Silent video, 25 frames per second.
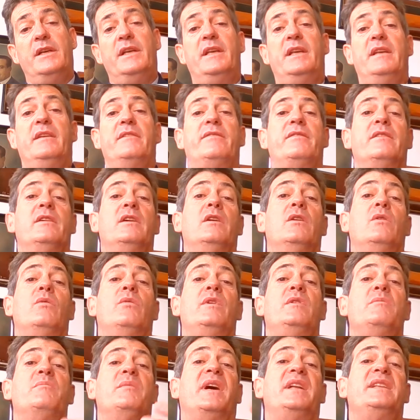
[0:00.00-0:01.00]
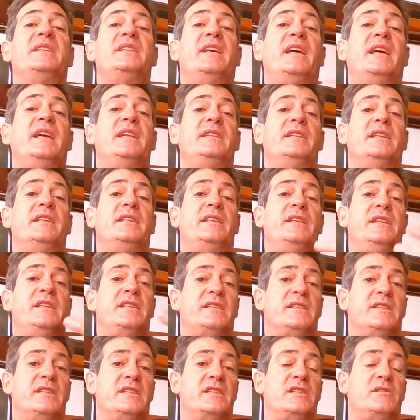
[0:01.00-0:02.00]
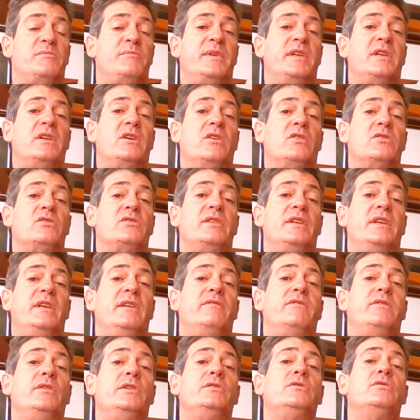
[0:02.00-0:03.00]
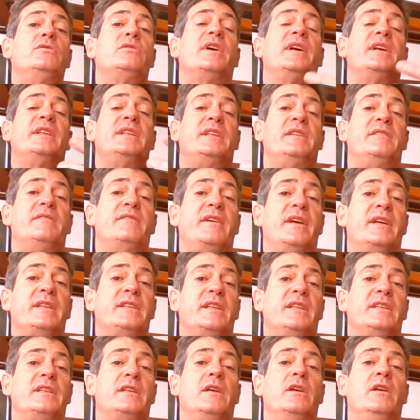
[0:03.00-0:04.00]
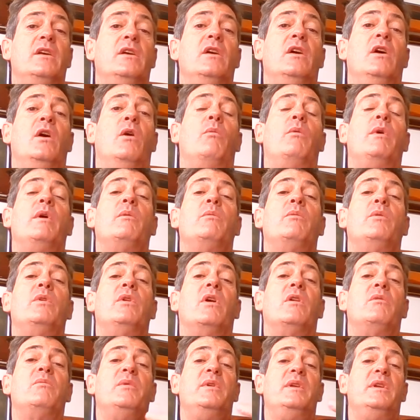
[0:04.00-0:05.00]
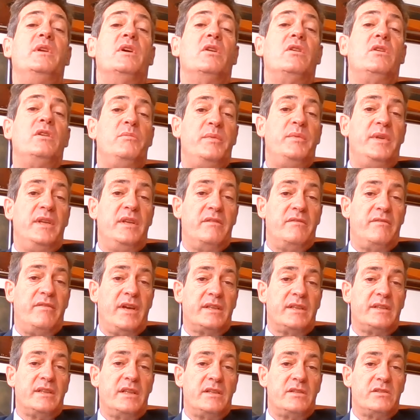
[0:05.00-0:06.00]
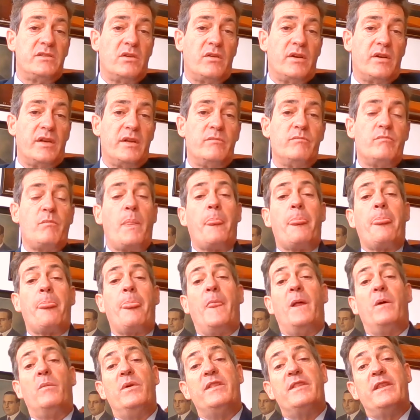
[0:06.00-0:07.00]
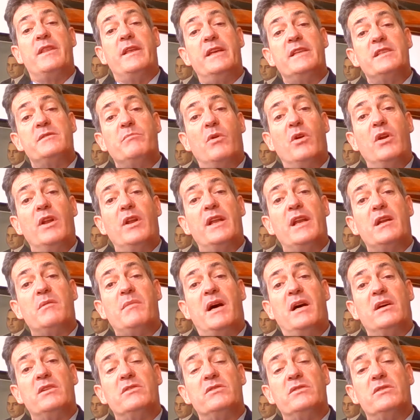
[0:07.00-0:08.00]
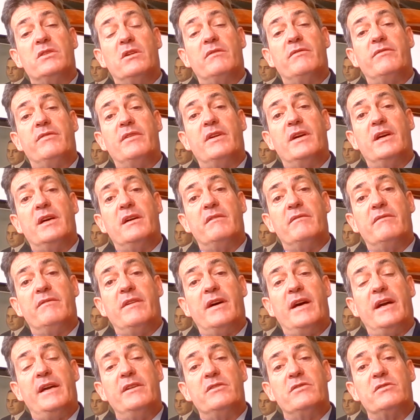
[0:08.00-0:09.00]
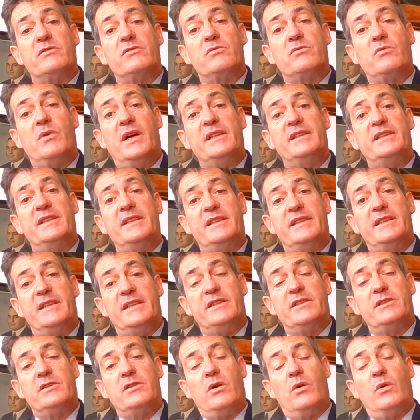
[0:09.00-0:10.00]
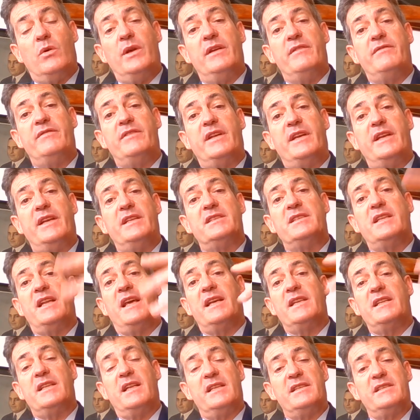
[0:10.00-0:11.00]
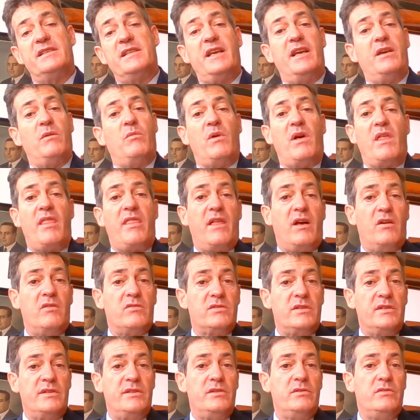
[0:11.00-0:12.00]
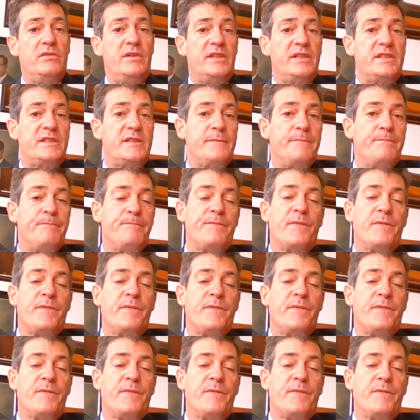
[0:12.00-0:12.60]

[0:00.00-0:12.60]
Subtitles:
if we maintain the distance, because if we do get infected, we will only be infected, sorry, with a smaller amount of virus quantity. So if there is, like, let's say 1000 units,